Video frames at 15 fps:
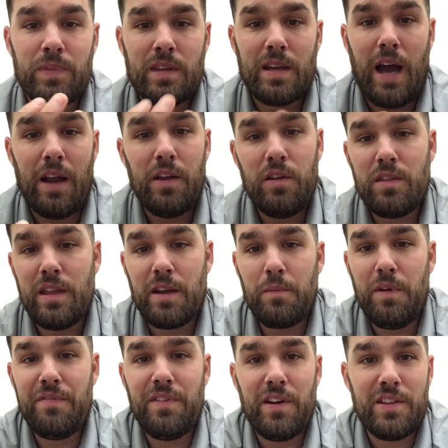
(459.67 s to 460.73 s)
How do you think
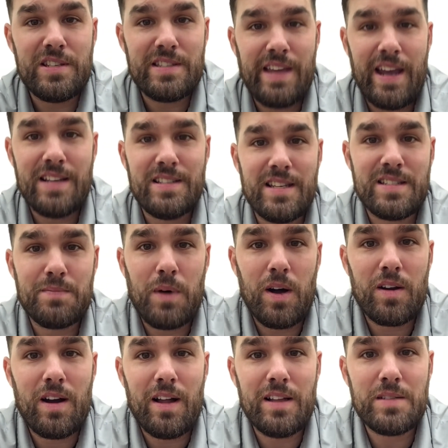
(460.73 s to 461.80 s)
we fill the stands at small
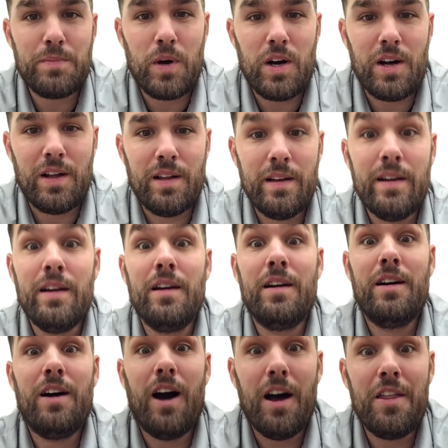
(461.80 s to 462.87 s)
college ball?
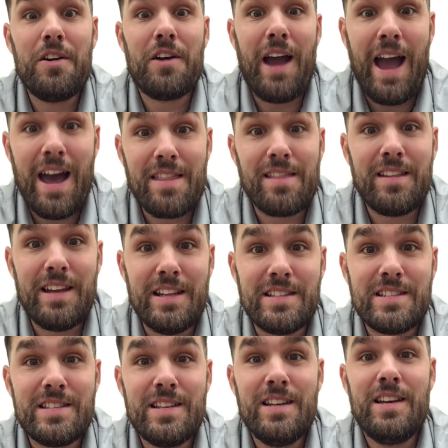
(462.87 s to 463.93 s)
Other
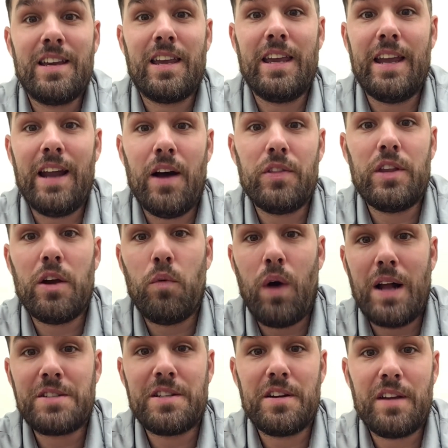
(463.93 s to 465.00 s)
athletes. Get out there,
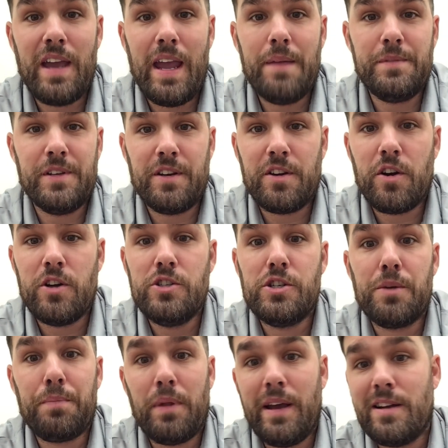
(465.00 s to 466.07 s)
watch their games, encourage your
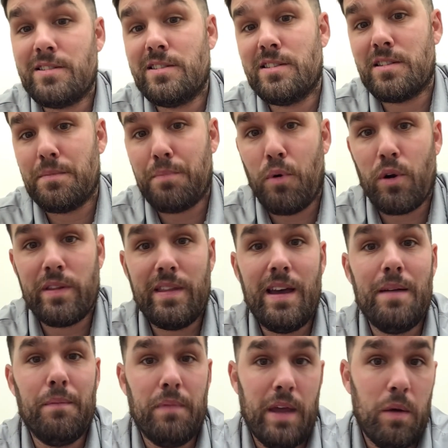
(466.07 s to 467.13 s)
players to support
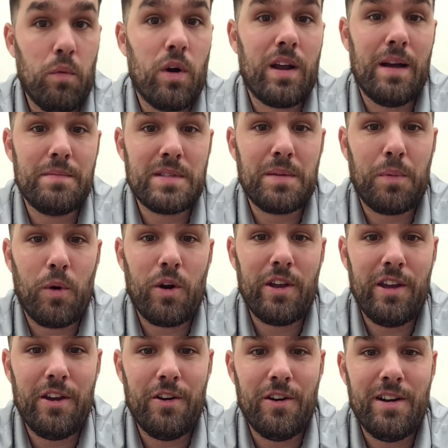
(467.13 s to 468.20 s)
them. They will come support
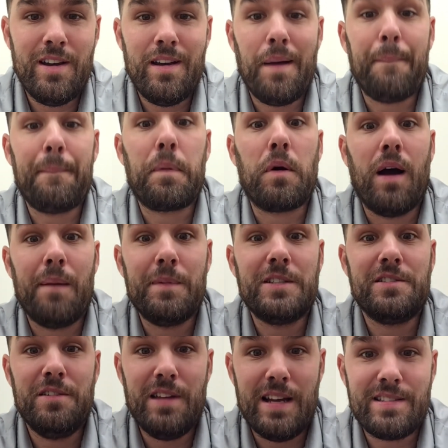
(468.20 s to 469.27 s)
you. Promise
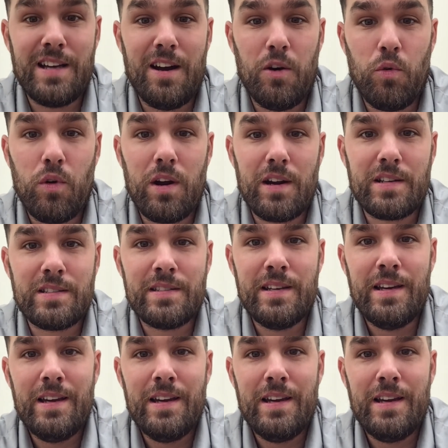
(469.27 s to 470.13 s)
you that's how it works.